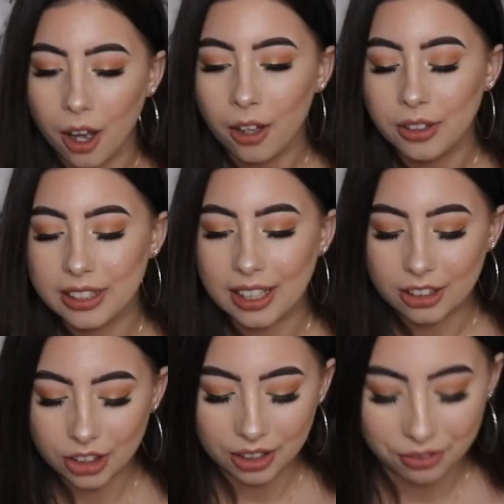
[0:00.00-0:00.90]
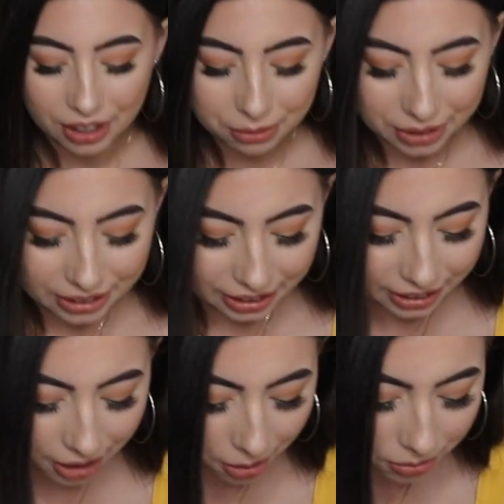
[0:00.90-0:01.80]
Oh, these actually fit really
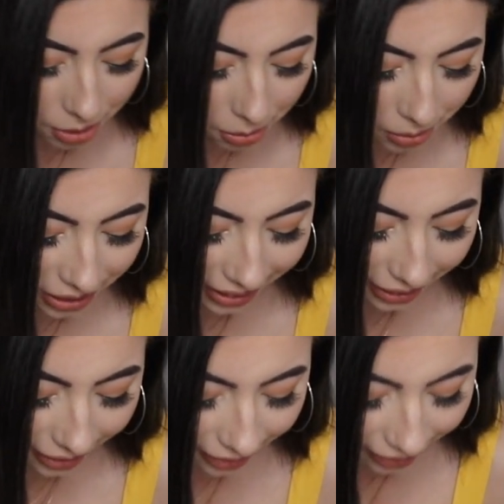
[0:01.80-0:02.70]
comfortably.